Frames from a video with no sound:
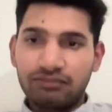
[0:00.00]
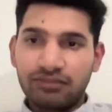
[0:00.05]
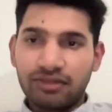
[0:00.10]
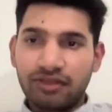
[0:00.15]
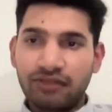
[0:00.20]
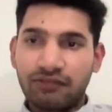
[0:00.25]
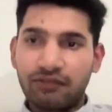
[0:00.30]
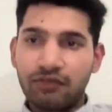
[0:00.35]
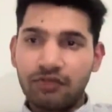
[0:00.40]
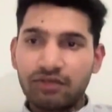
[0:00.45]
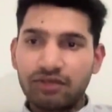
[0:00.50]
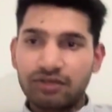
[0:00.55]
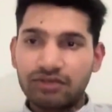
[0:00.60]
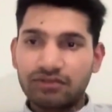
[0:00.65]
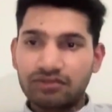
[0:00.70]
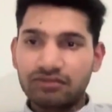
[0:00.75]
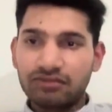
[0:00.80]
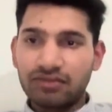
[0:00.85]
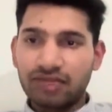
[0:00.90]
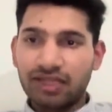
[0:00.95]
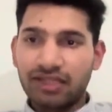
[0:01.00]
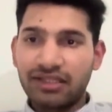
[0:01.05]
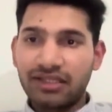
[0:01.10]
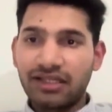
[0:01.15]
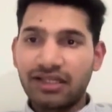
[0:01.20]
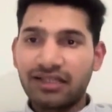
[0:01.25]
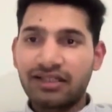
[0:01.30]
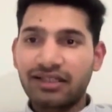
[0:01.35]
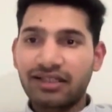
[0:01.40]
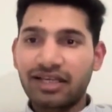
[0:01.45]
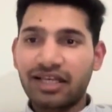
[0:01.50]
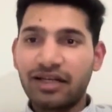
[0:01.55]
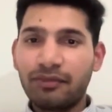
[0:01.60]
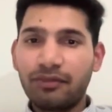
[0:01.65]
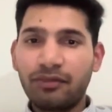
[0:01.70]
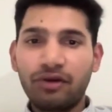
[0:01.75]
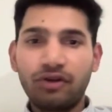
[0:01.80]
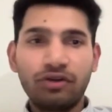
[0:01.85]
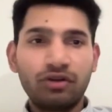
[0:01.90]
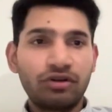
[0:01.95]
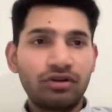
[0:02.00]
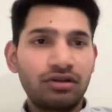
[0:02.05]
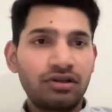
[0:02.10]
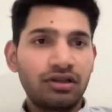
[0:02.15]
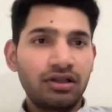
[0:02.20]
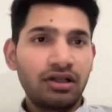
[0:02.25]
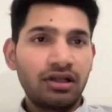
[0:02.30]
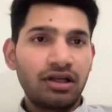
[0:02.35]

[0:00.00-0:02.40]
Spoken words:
reviews, and that can be your